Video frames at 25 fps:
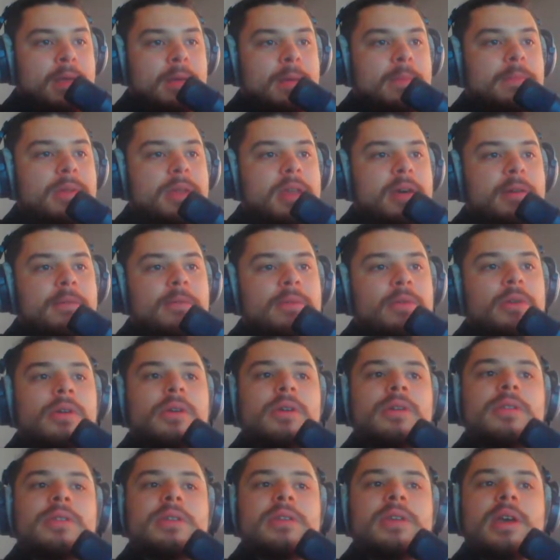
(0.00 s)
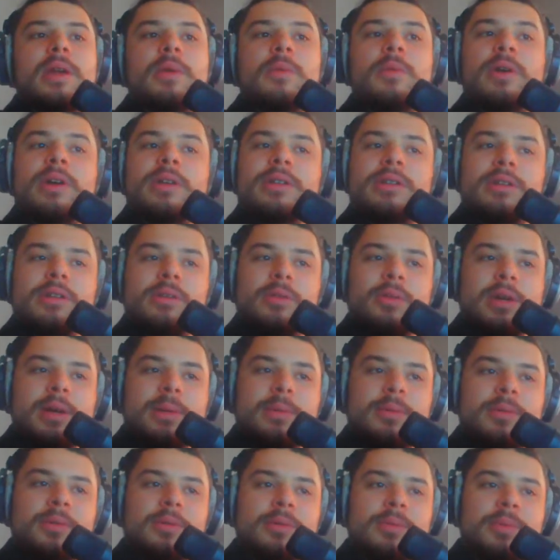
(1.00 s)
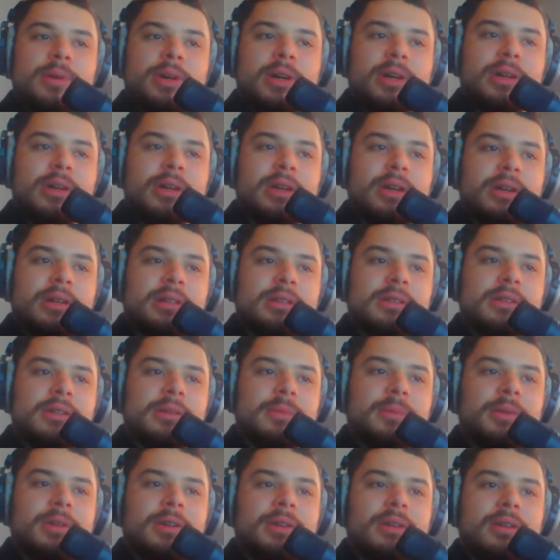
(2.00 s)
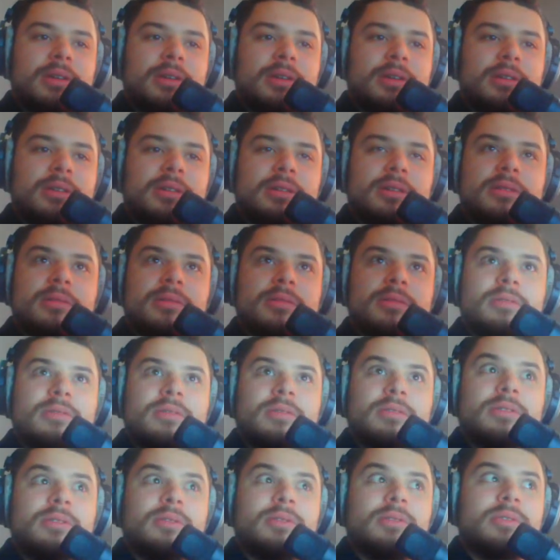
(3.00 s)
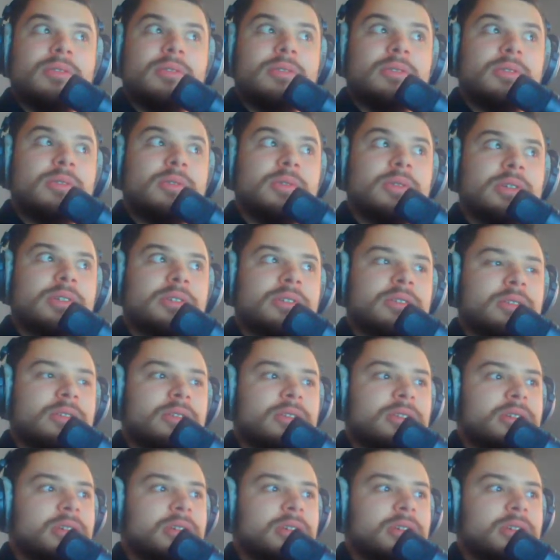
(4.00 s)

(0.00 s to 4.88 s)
Never heard of the NYT Rabbit Hole podcast. Let me do a little quick search